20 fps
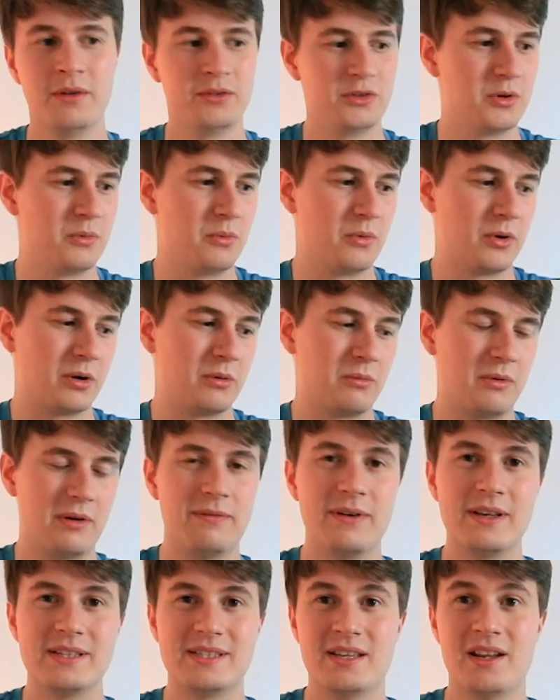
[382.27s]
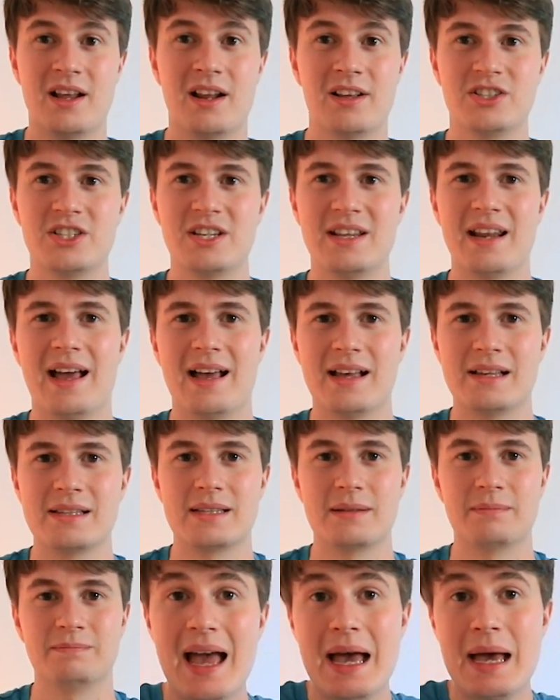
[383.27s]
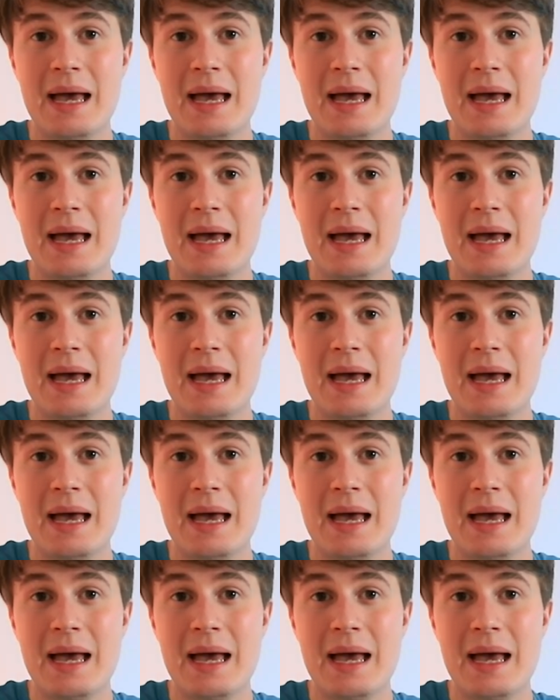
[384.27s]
to work with a Synology NAS.